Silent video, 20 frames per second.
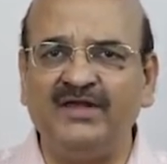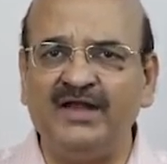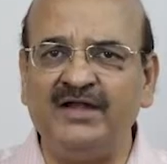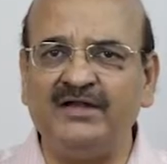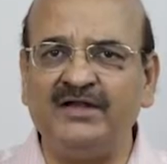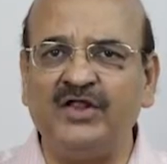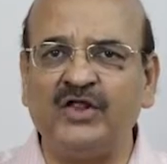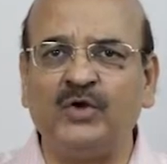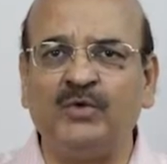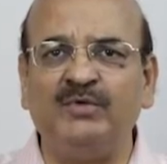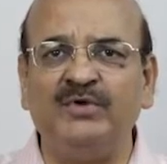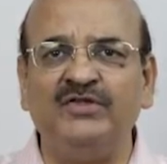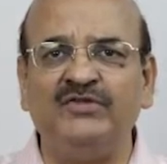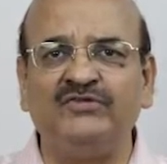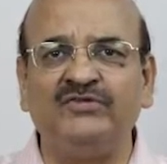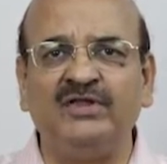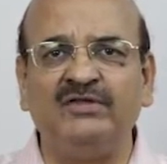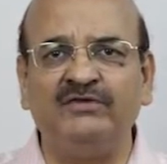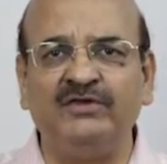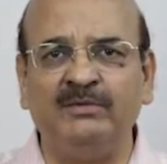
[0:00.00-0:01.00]
tented
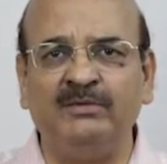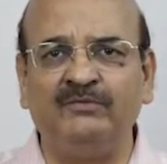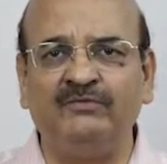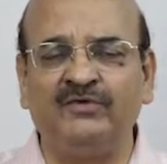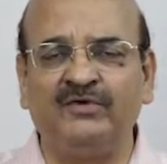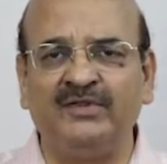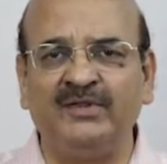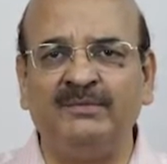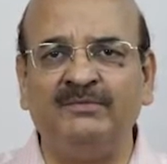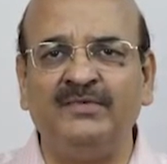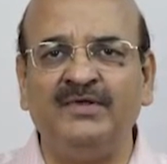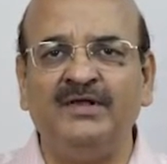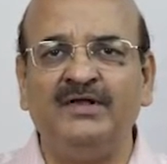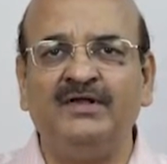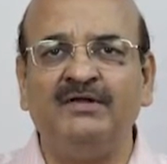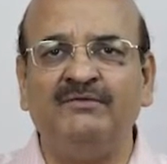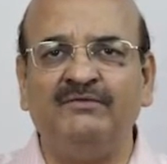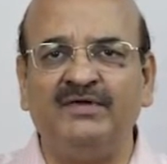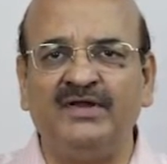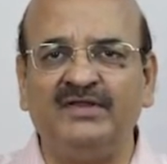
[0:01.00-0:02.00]
accommodation available for them
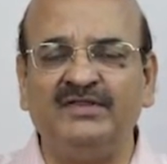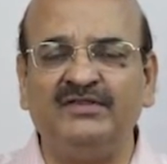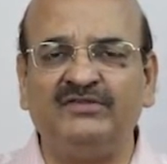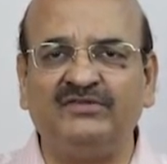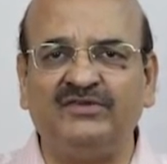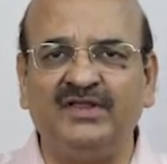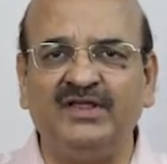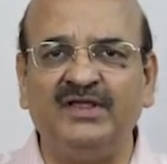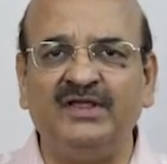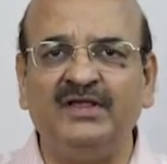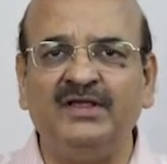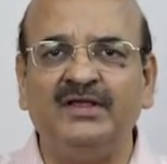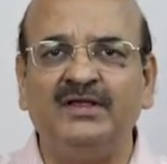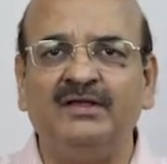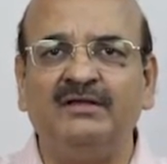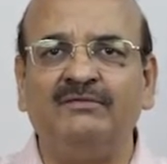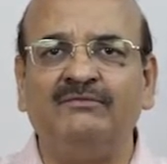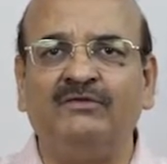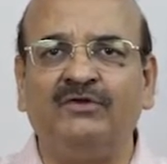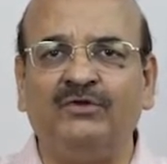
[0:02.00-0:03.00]
where they stay
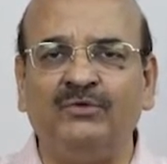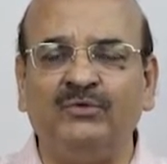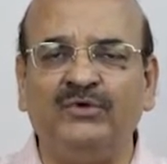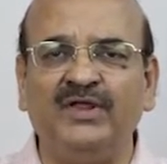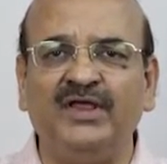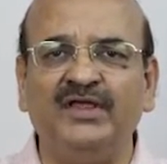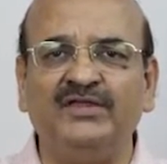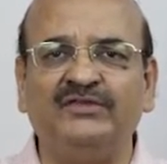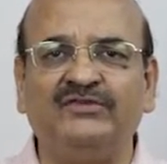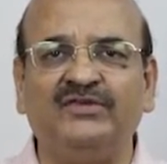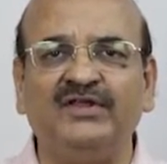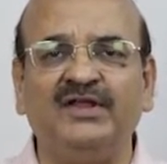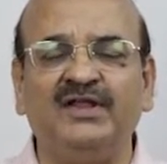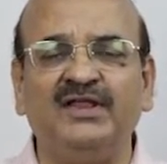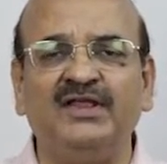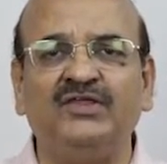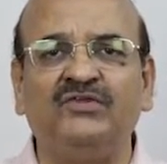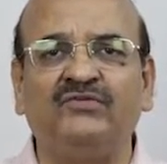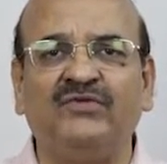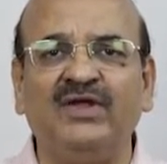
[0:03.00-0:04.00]
for 2 days, 3
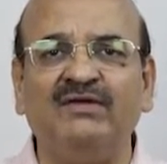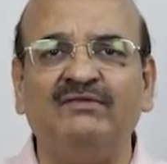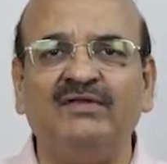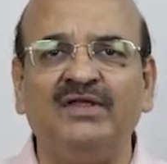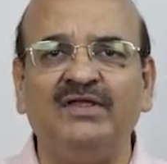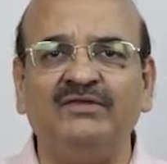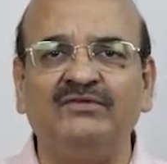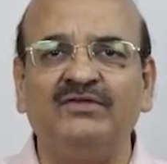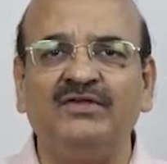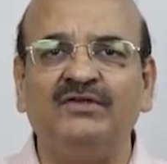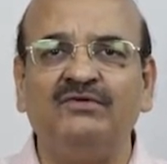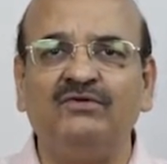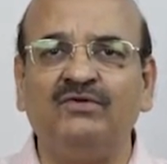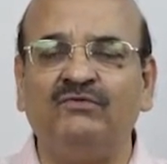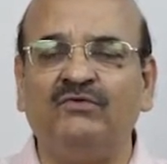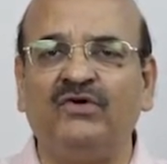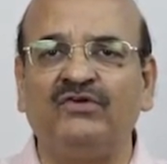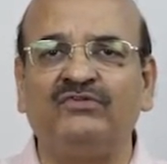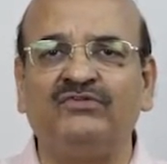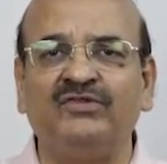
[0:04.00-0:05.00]
days, 5 days to
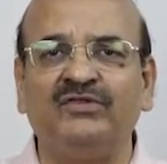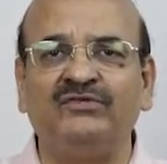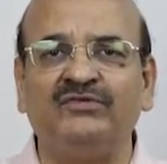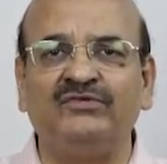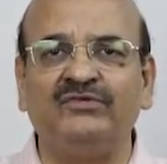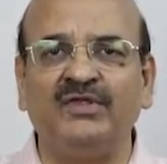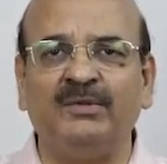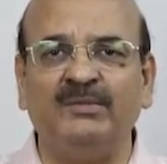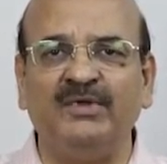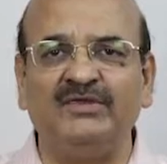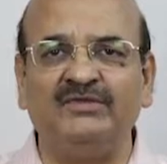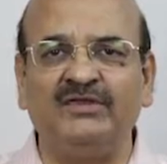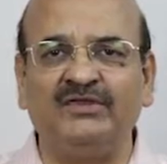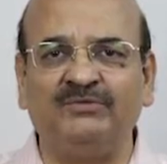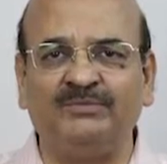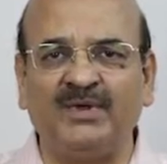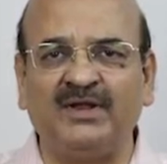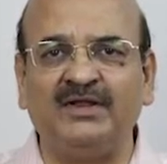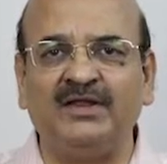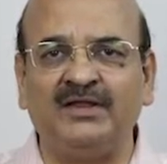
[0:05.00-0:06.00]
watch this amazing
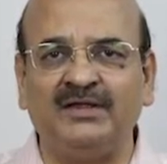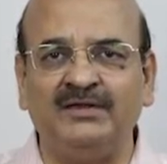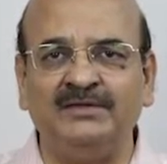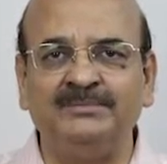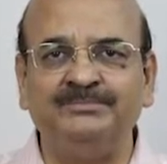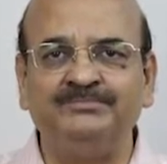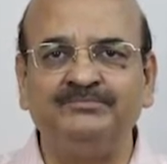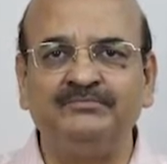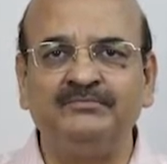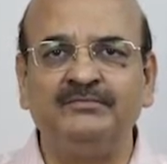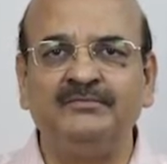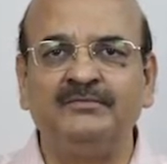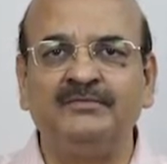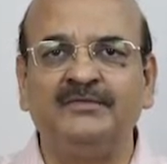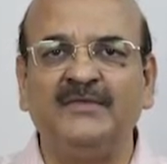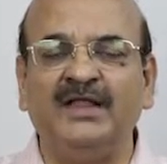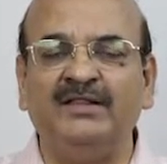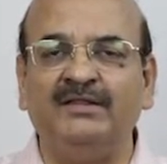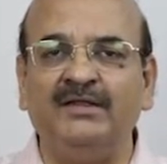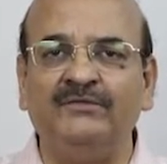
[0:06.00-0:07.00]
spectacle.
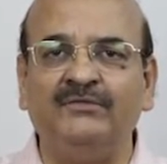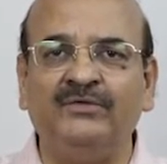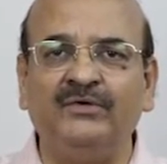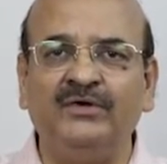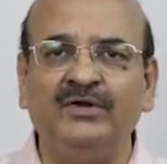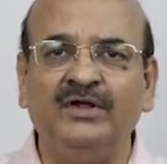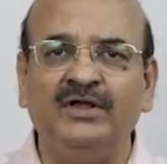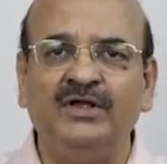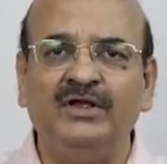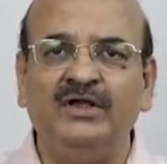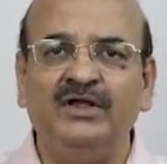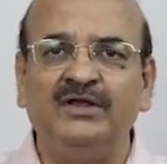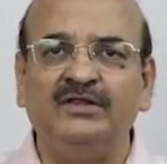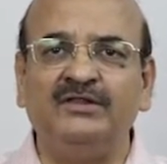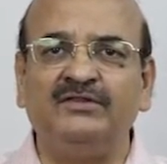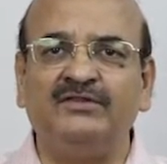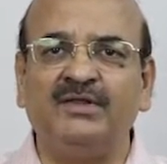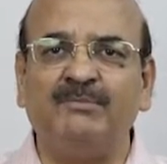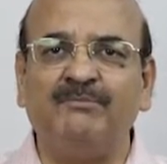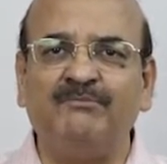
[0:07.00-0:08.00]
And therefore,
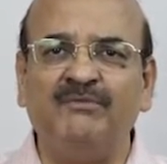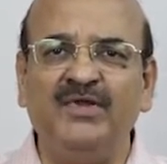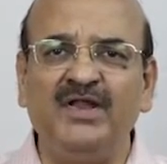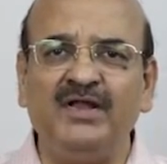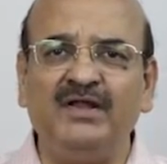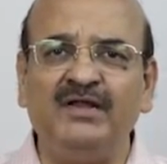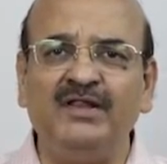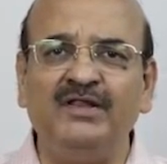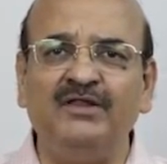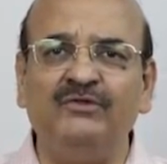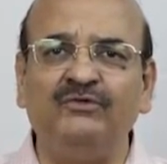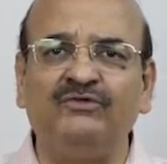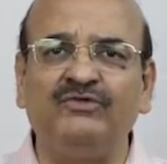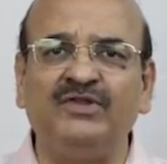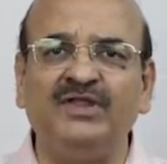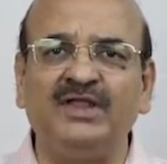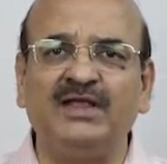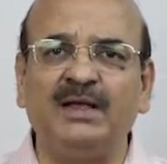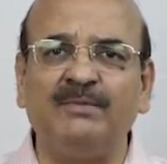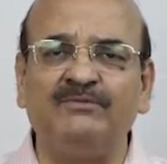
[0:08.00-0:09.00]
this completely new
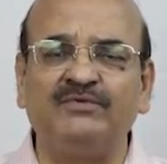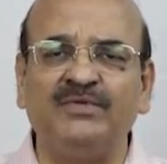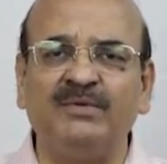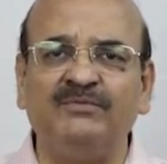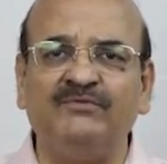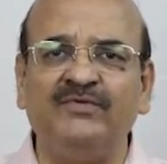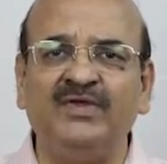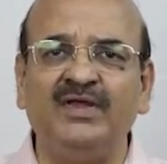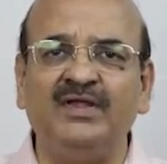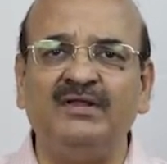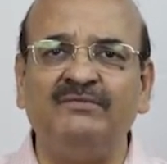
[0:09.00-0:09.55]
city comes up where